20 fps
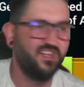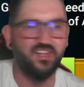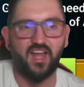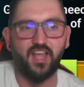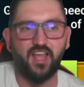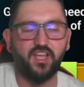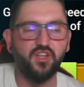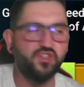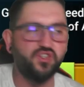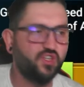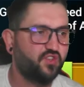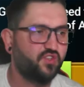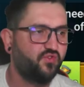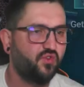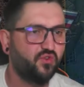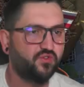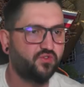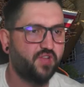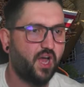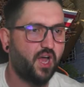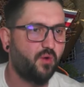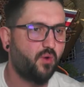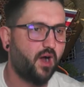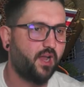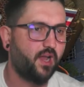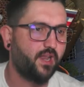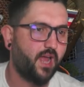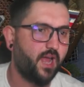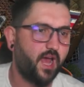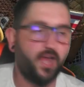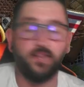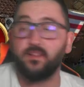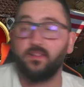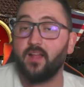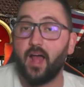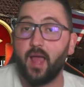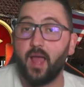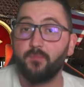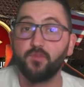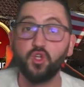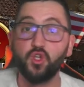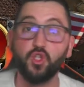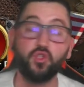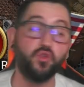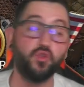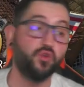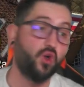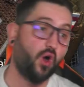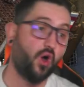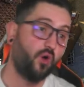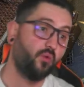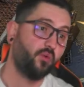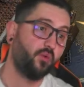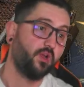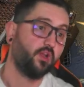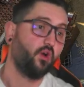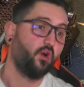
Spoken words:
I could just fuse that one and I'm good to go.